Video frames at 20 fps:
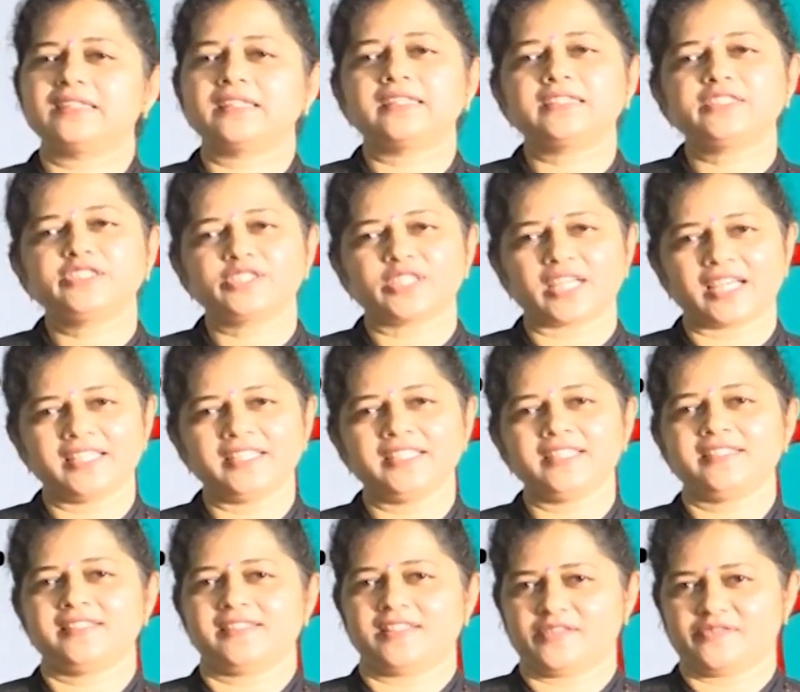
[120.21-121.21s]
A
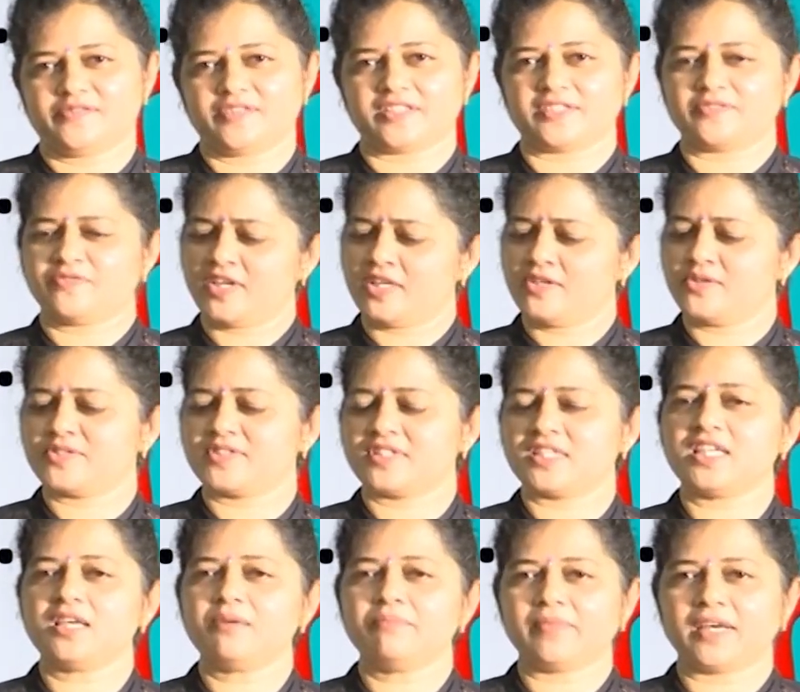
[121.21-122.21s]
shiny surface. When you
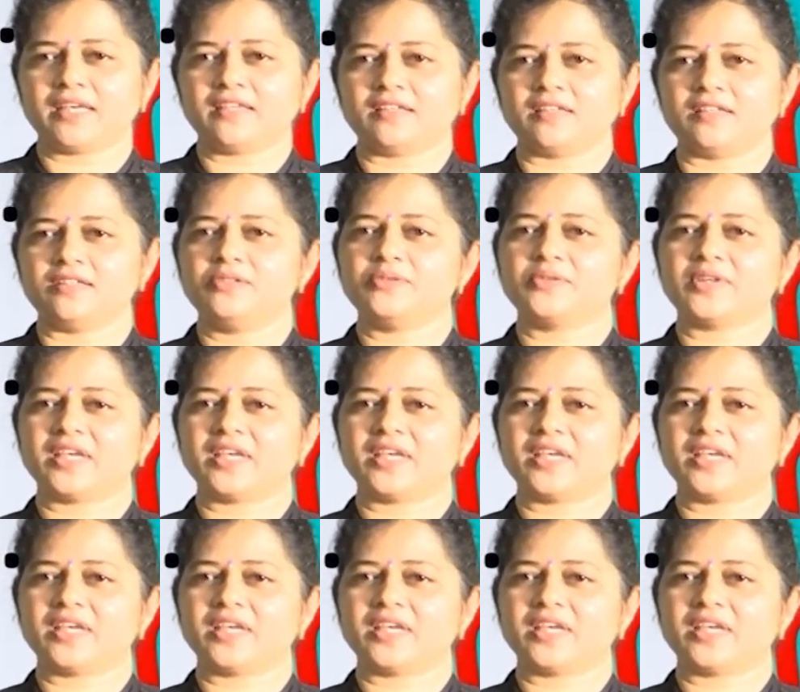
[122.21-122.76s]
see a metal, you